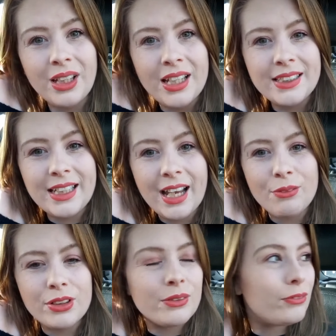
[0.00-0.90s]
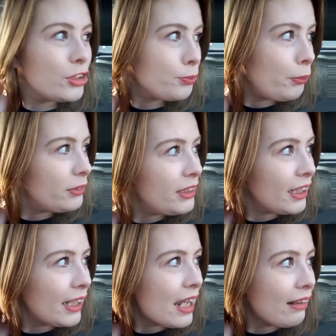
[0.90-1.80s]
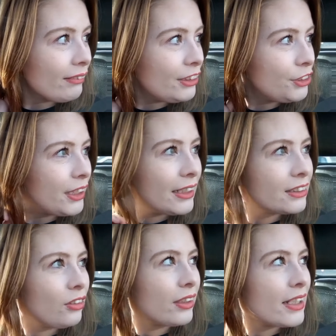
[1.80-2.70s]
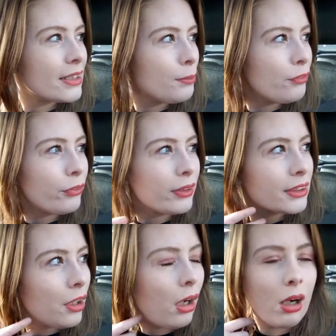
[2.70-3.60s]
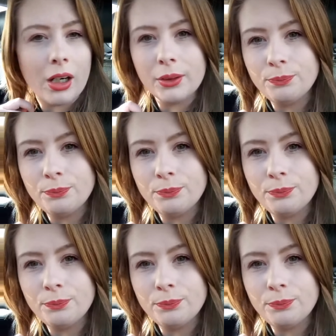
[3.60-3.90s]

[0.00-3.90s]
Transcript: So yeah, we just popped to the garage. Dad's got to get something for his car.